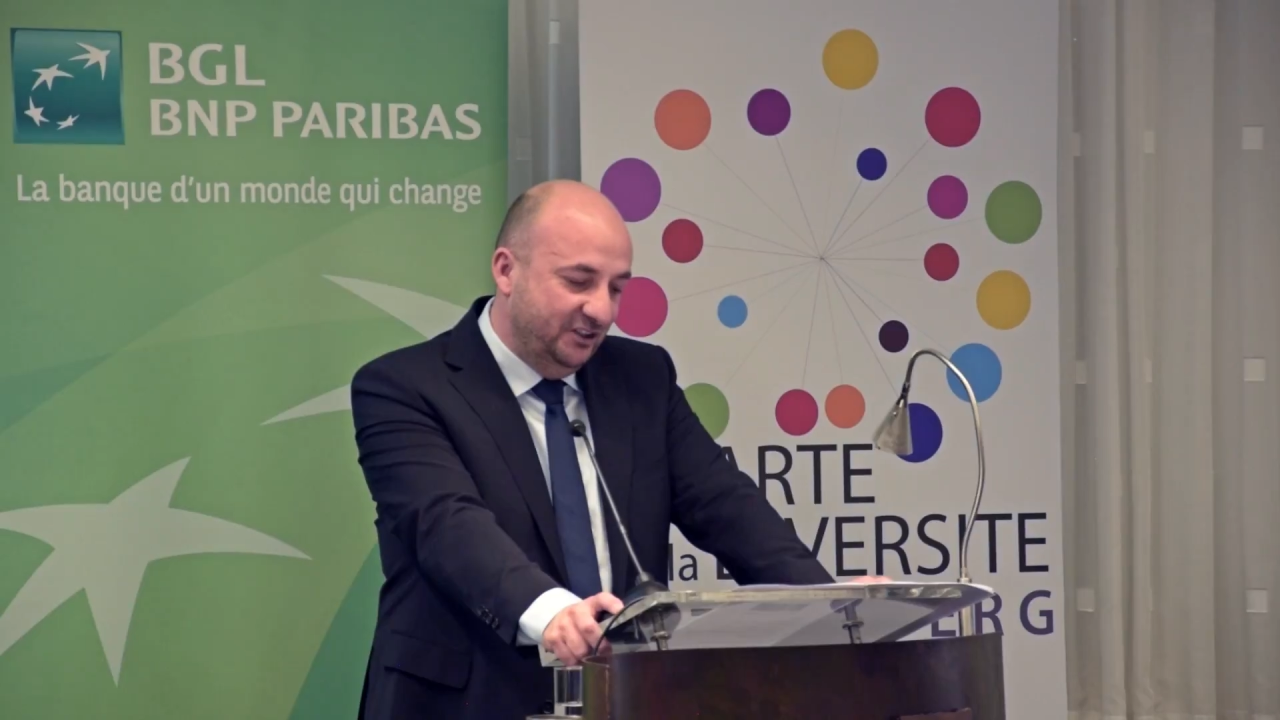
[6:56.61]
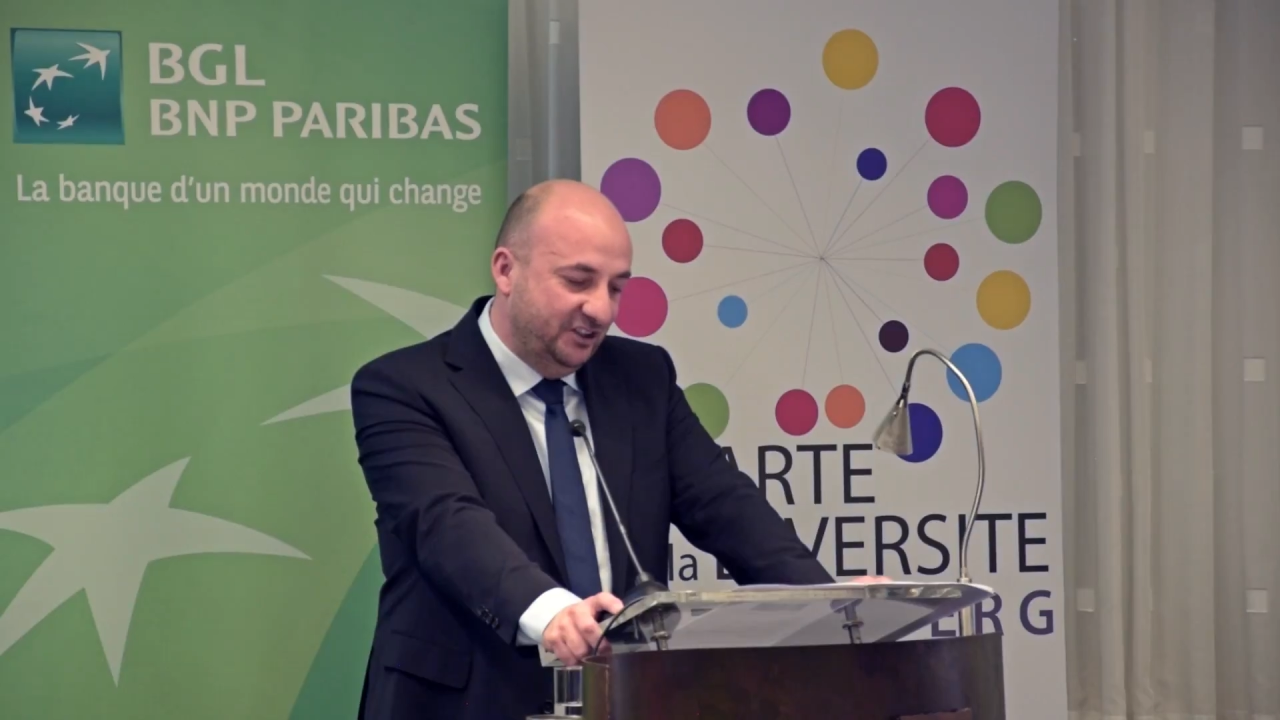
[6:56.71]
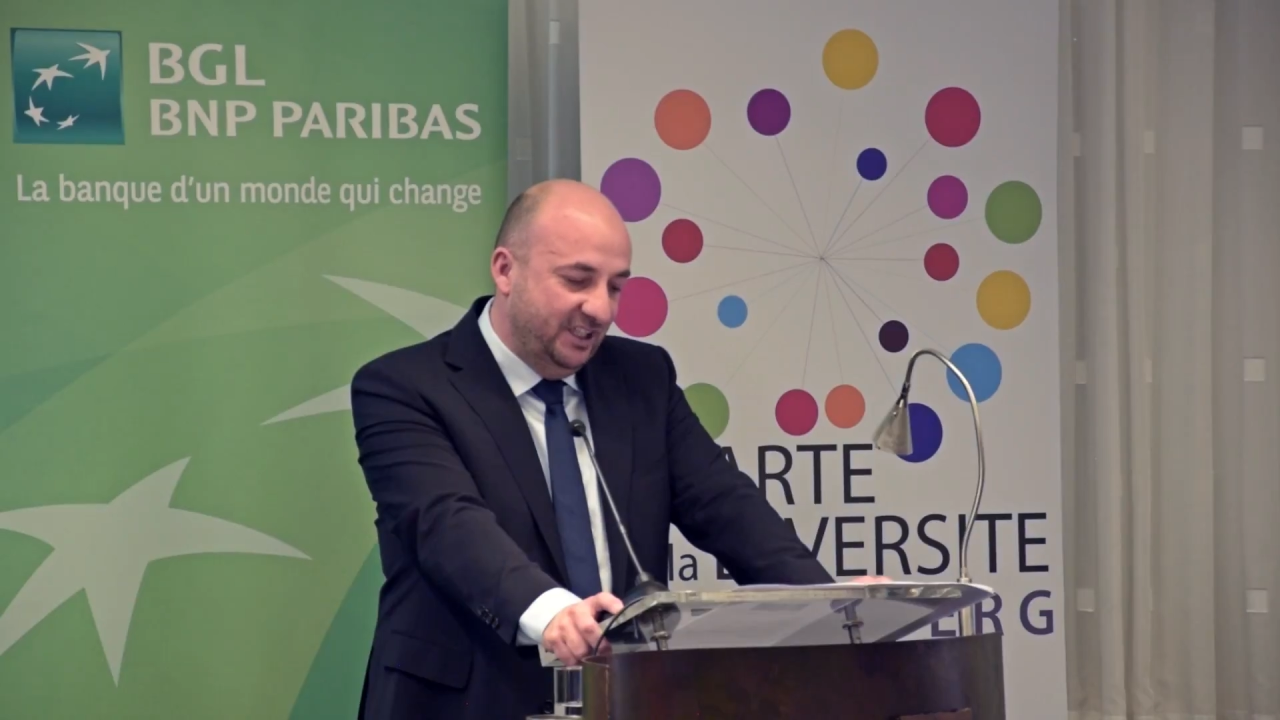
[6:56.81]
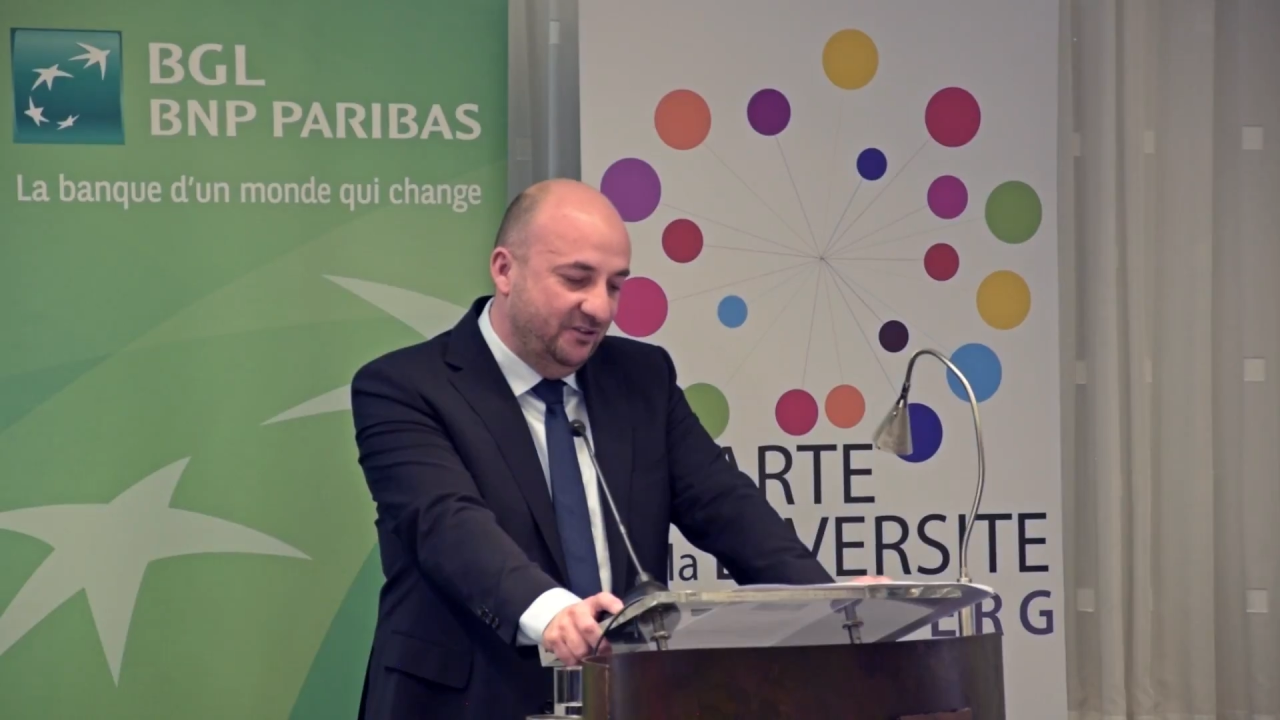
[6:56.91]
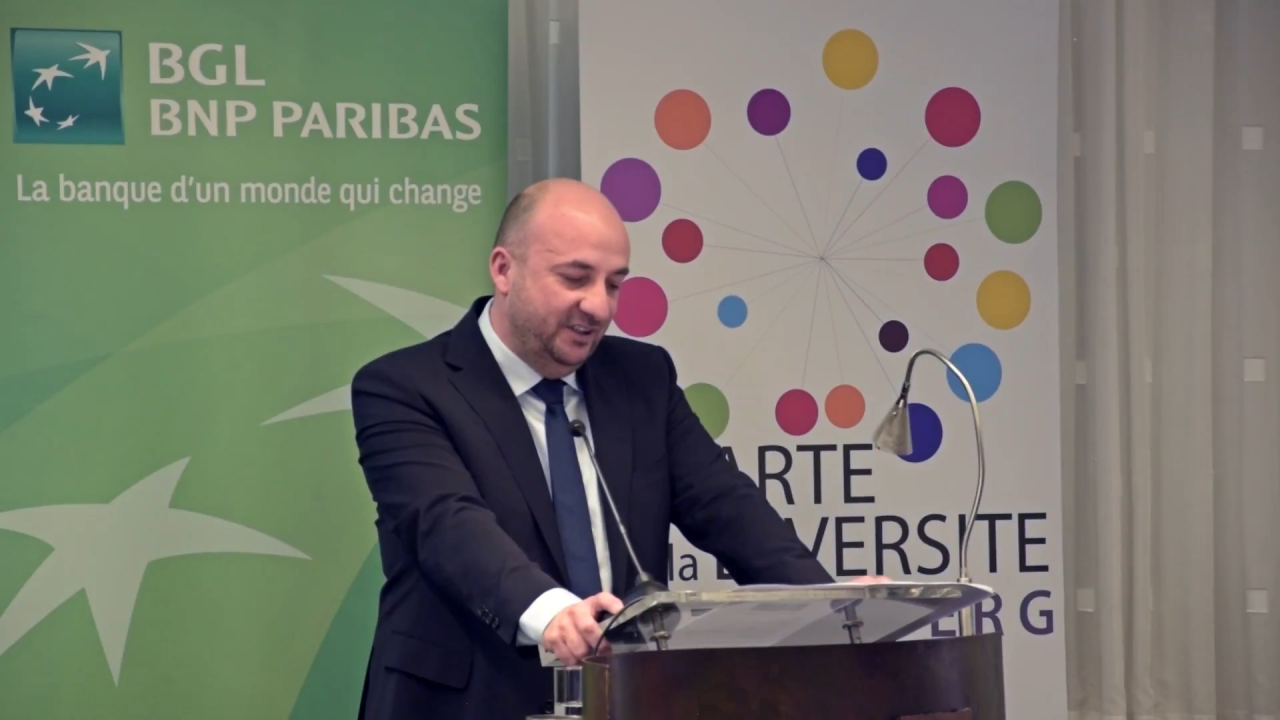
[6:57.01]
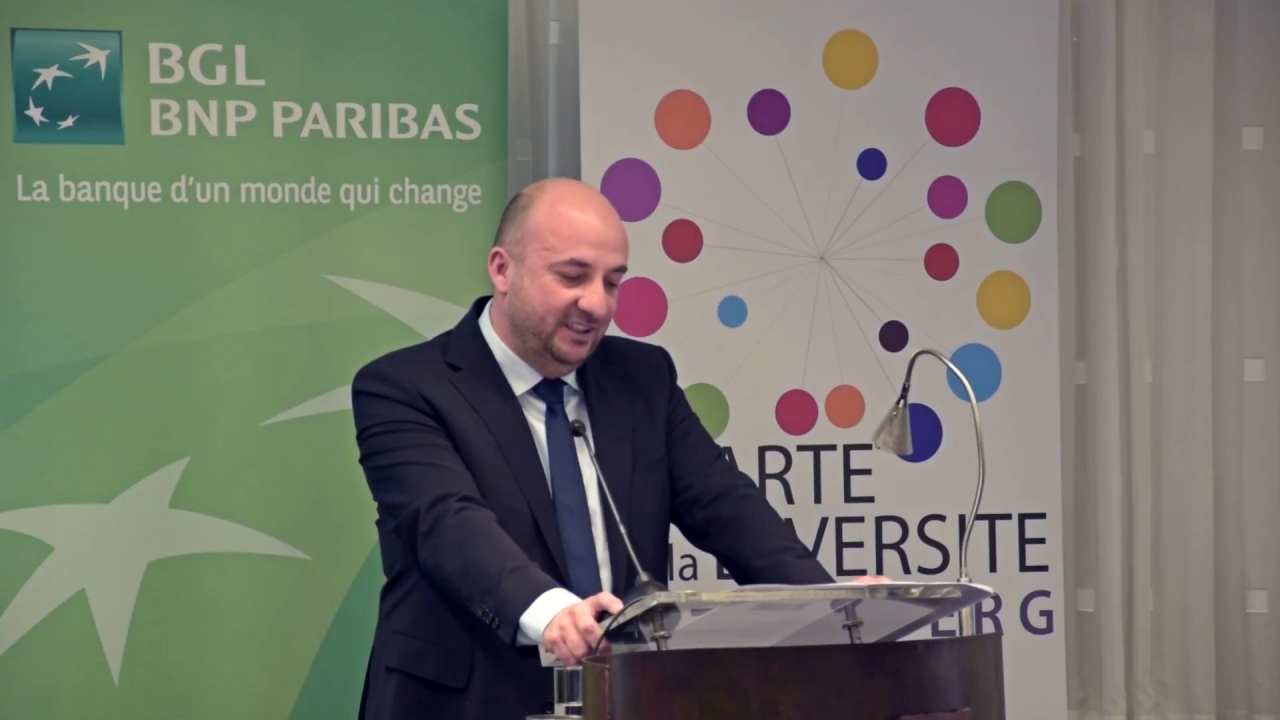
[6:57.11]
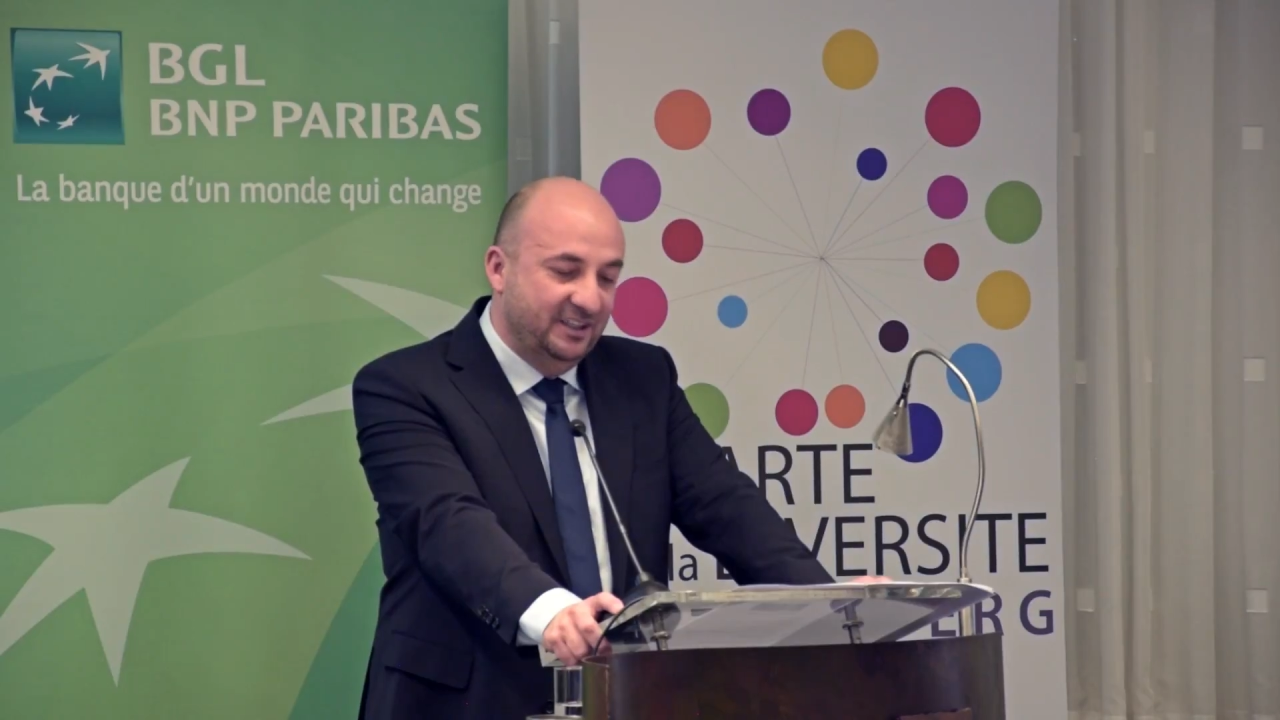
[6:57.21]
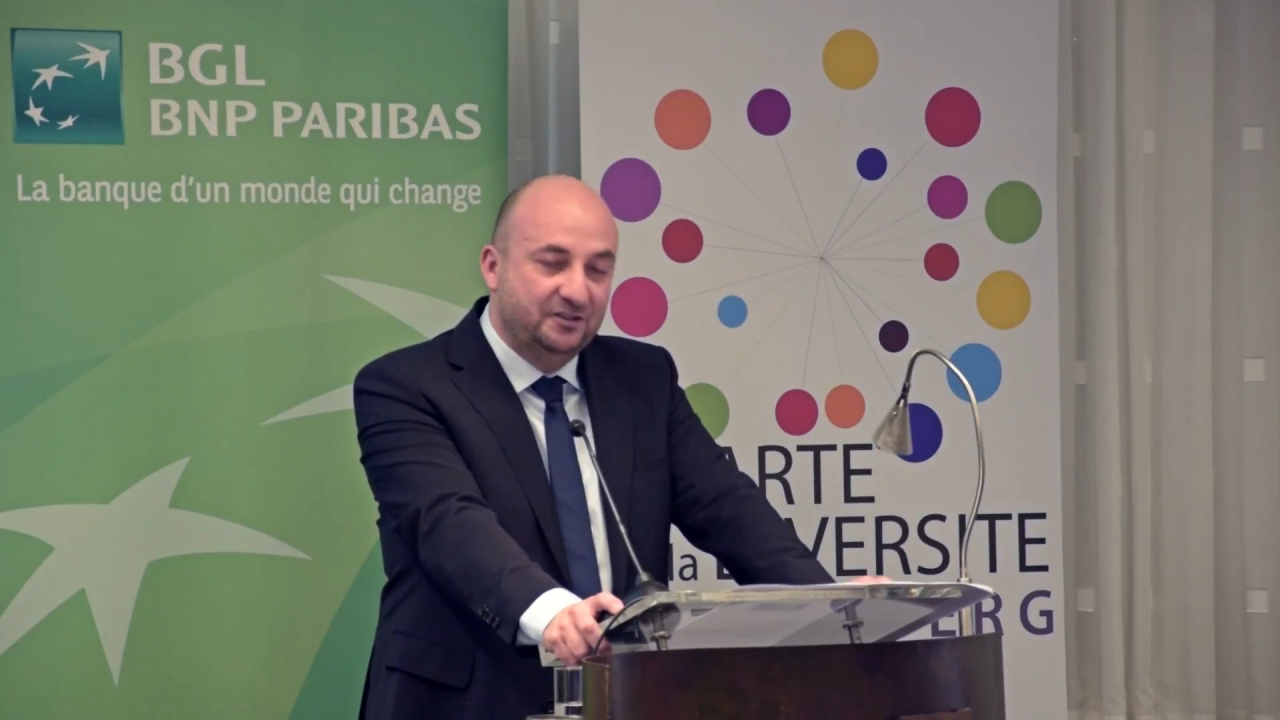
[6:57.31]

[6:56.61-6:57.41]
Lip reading: sharing their